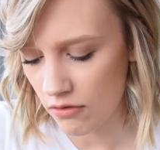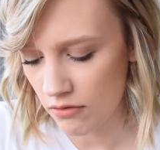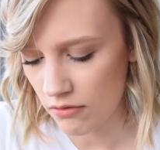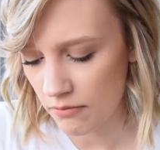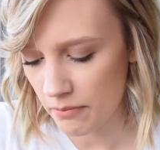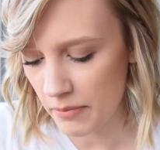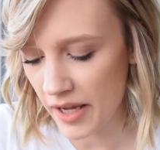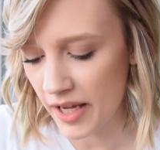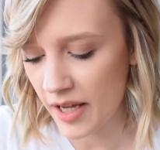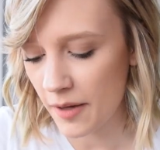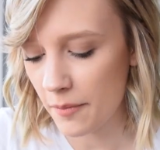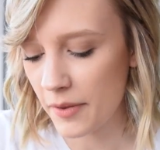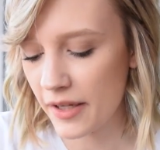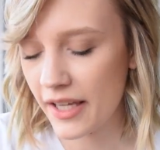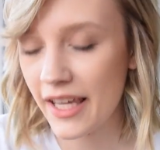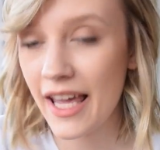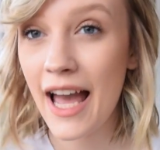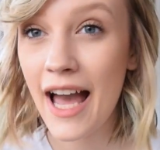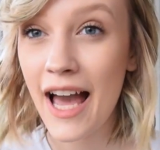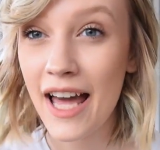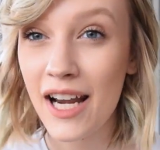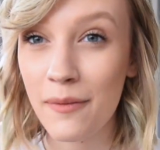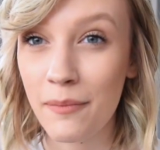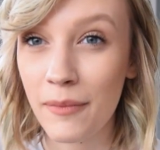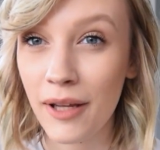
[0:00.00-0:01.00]
Makeup
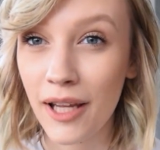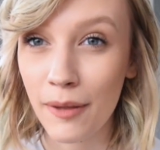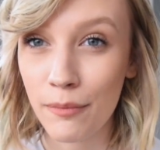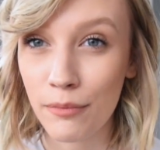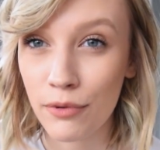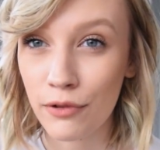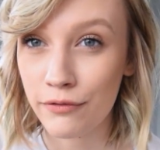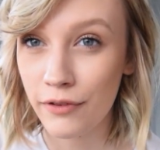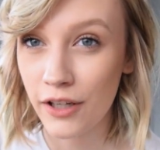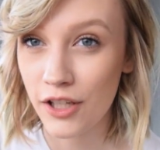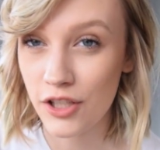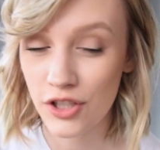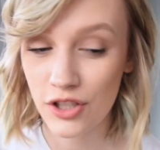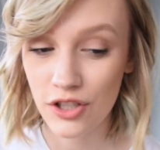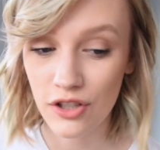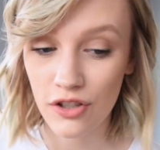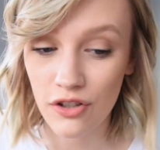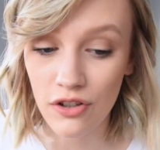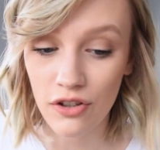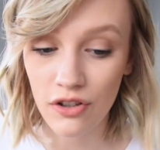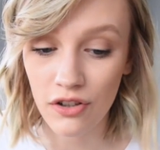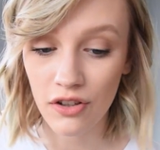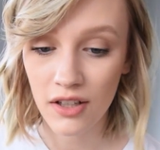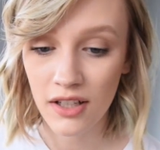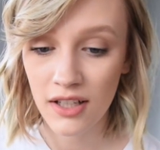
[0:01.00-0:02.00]
Academy
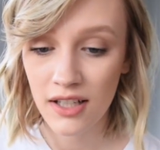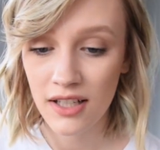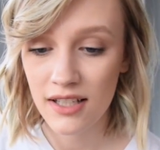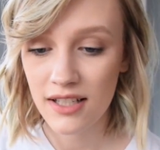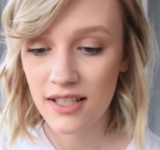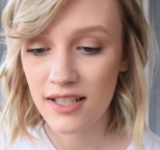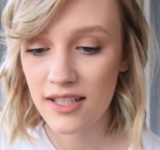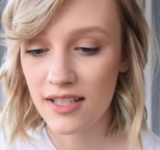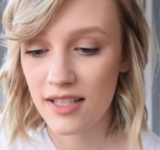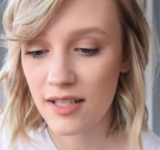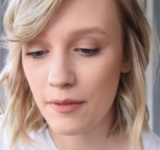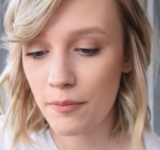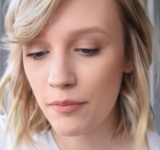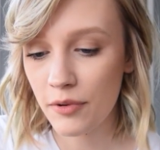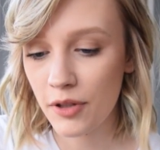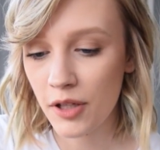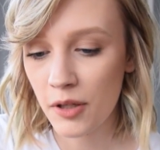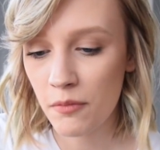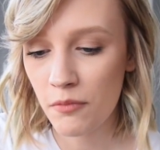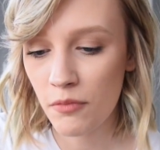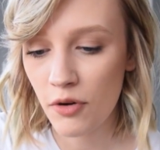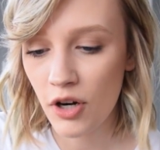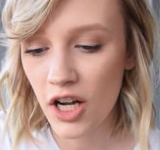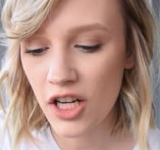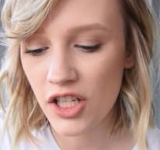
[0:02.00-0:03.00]
Professional
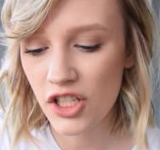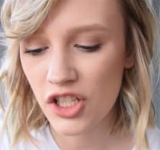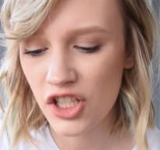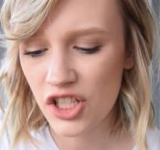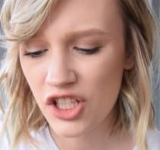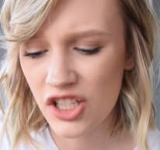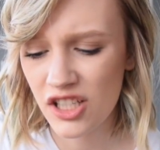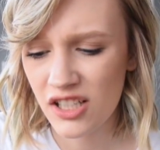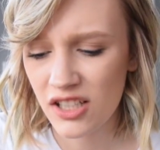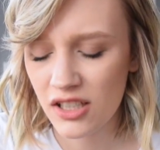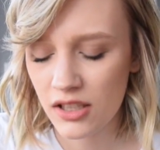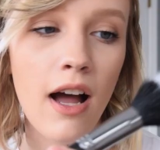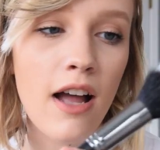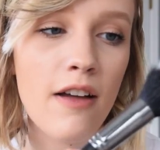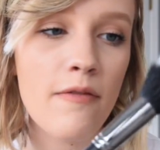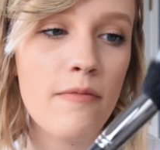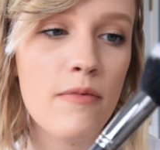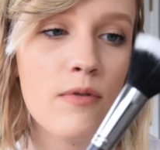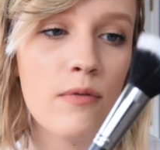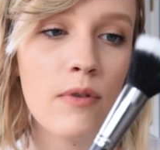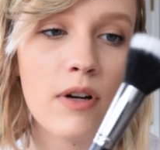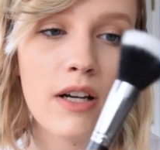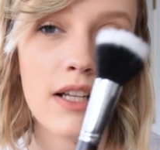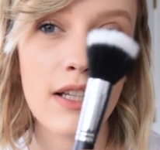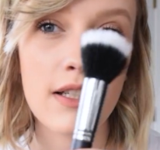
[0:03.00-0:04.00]
Stippling Brush. I've
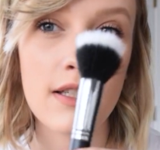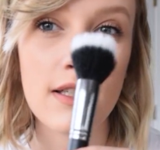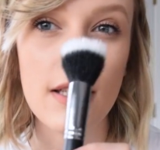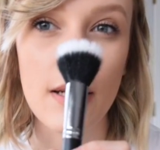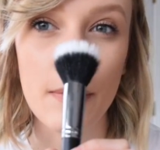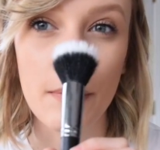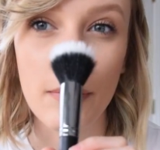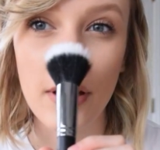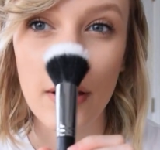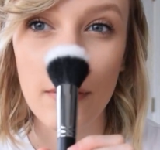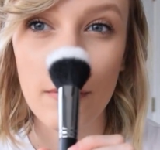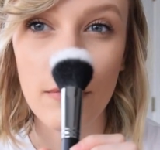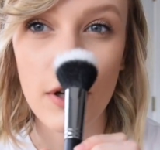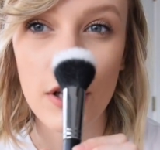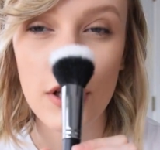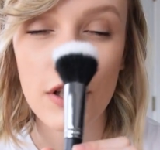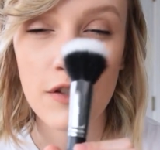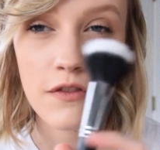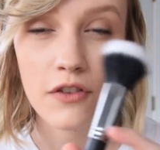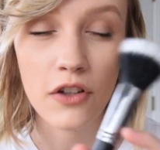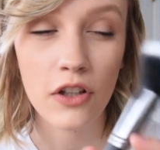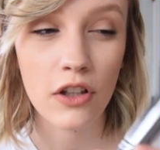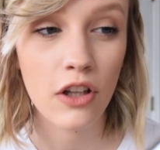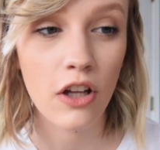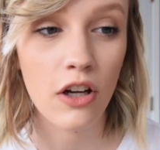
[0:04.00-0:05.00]
been wanting a stippling brush
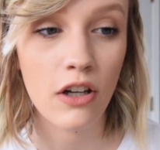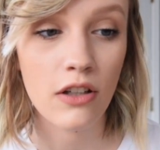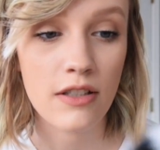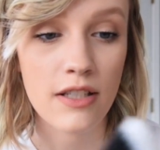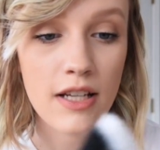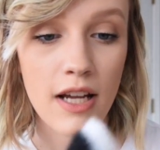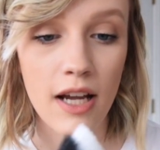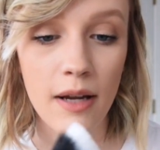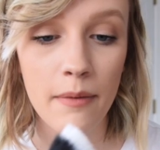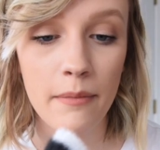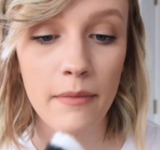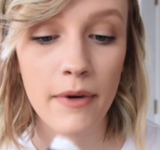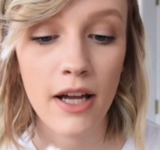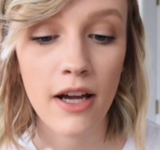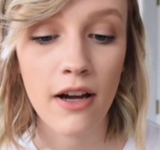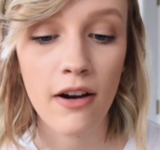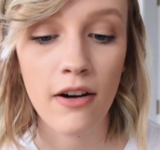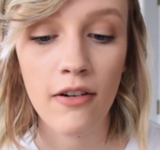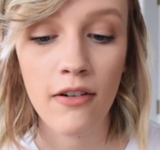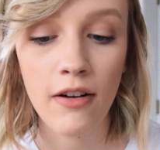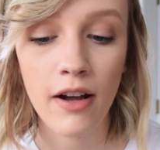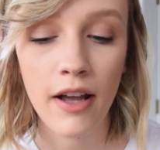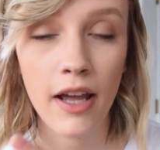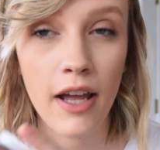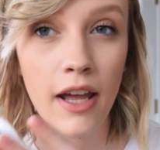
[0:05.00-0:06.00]
for a long time
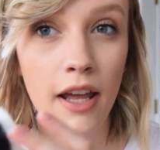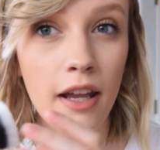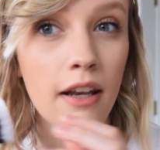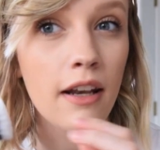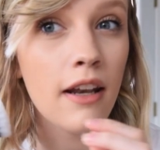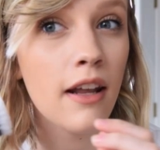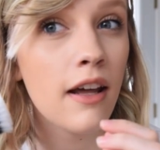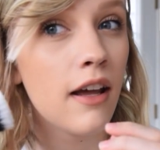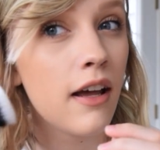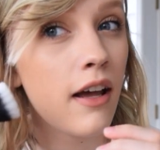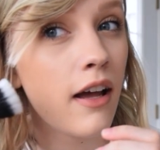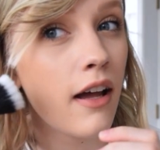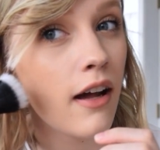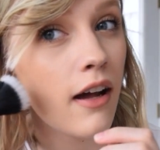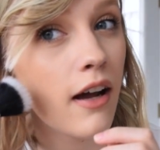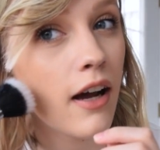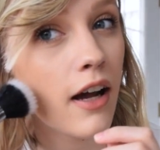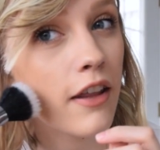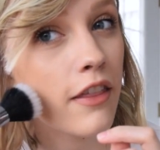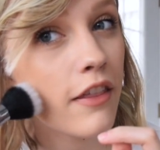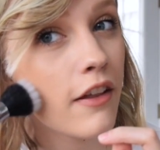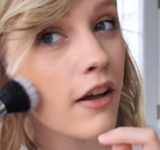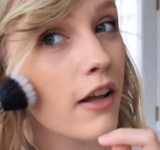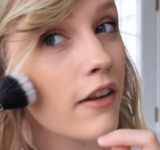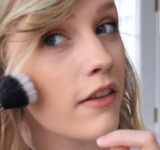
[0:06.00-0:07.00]
now, and
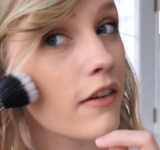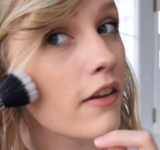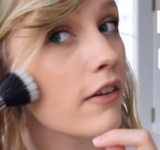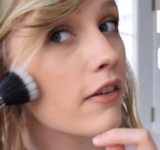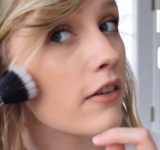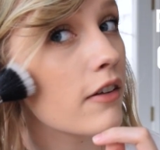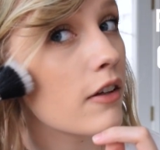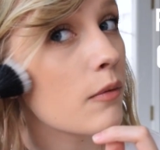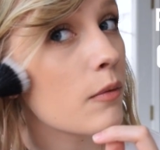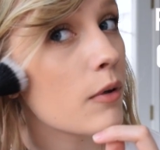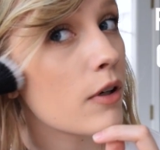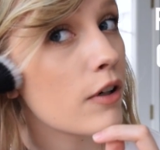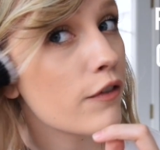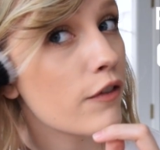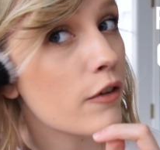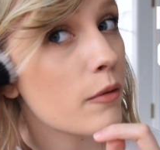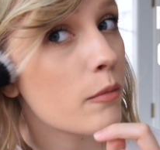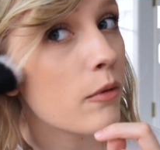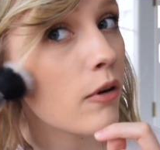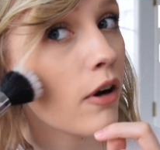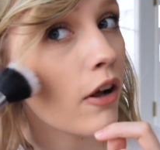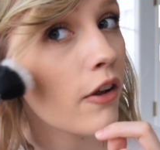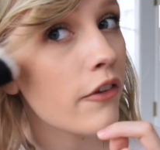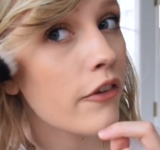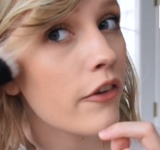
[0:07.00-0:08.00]
I thought this could work for
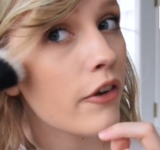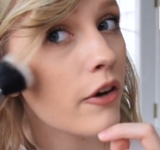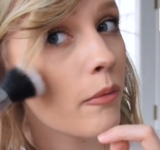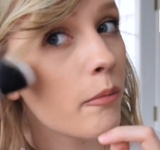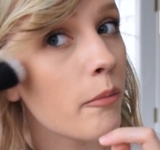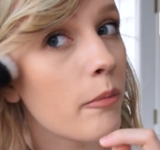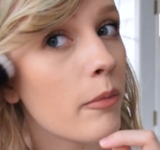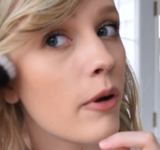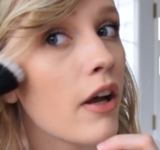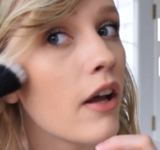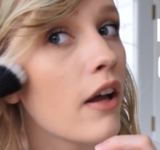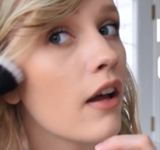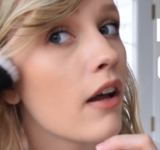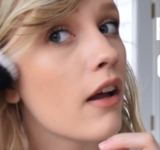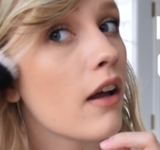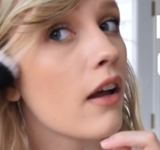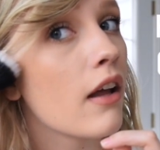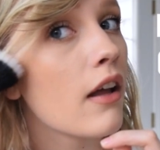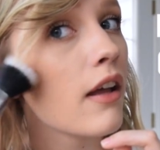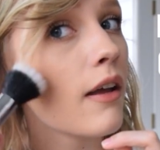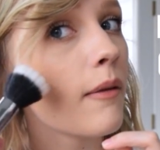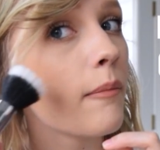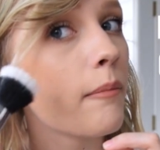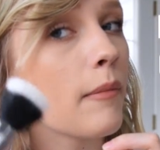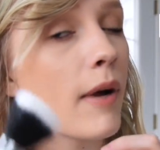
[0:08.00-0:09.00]
bronzer, but
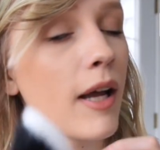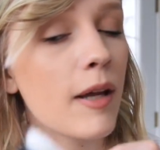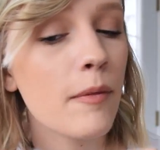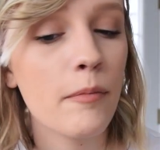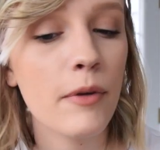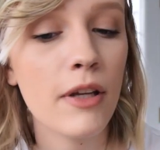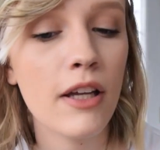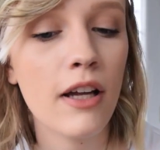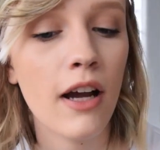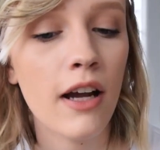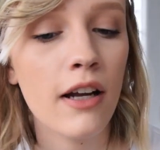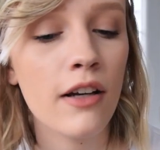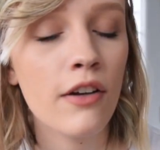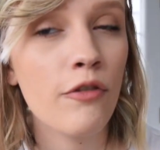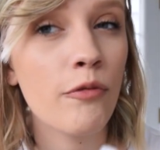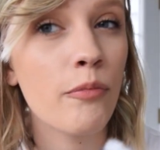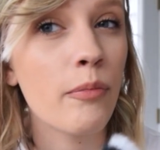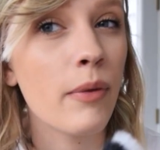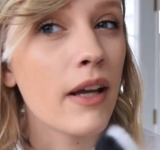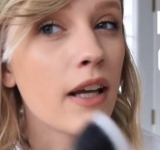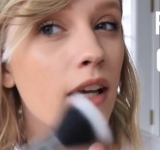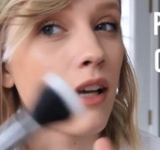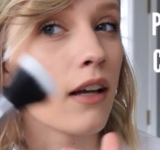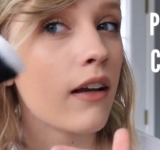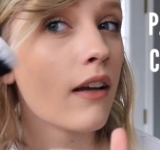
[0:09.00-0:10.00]
it might be kind of
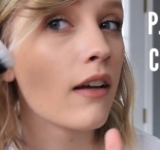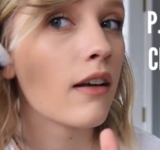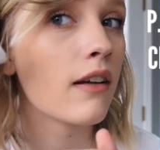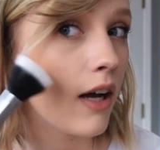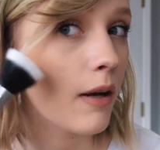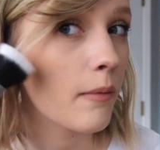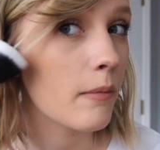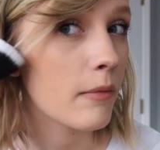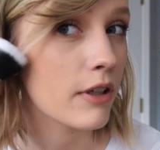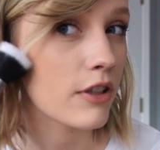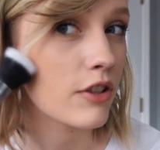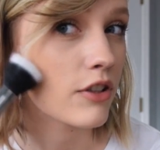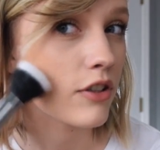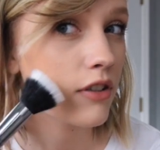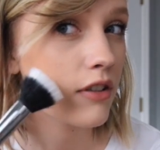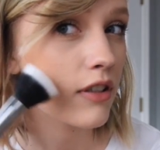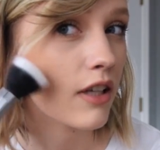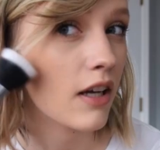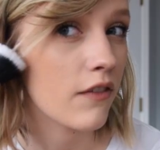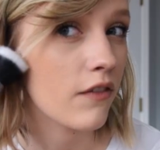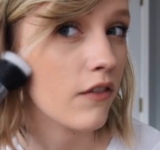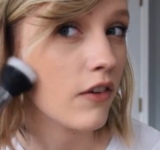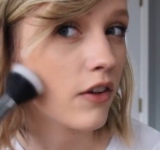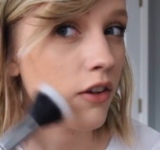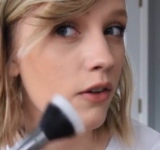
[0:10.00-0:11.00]
big. I might just
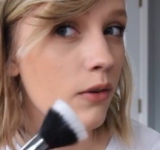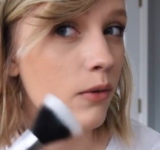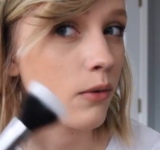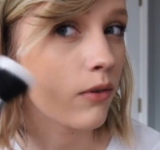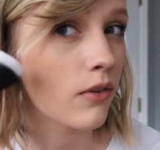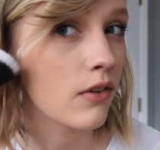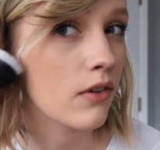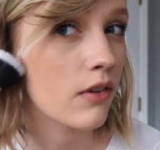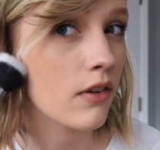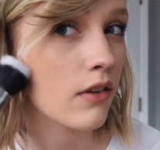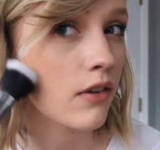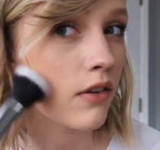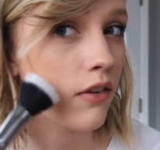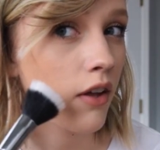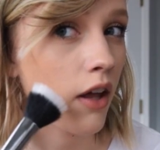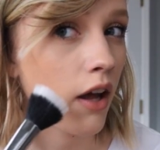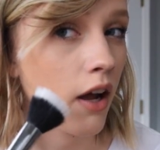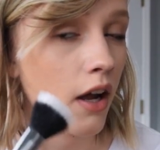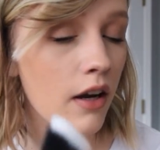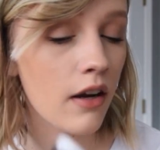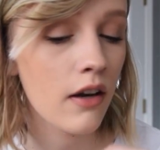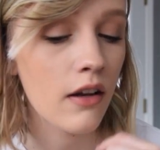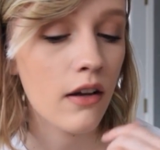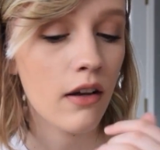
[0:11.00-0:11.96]
have to use the side.